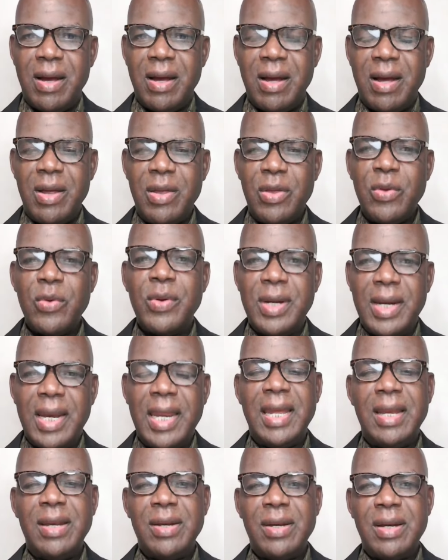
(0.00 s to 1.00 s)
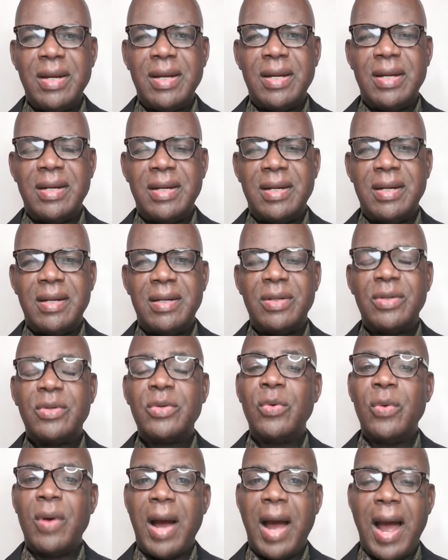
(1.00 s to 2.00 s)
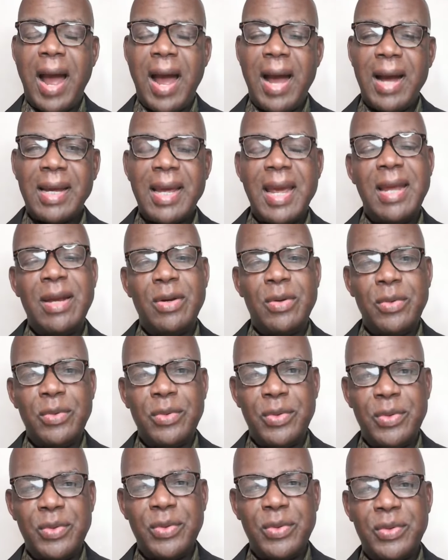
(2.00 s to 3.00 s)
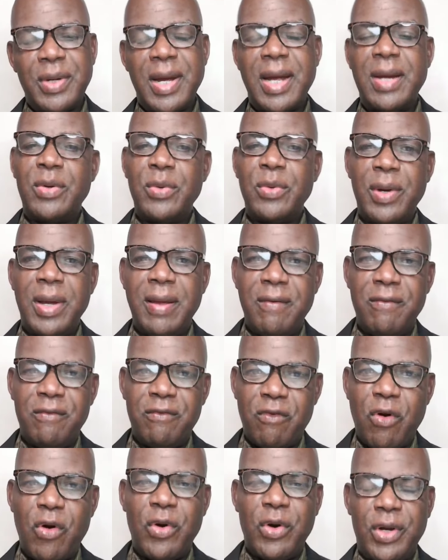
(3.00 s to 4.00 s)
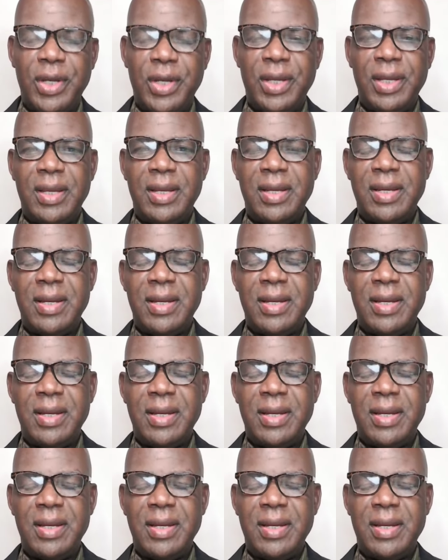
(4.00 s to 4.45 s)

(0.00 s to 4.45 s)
you need to act and to do and to avoid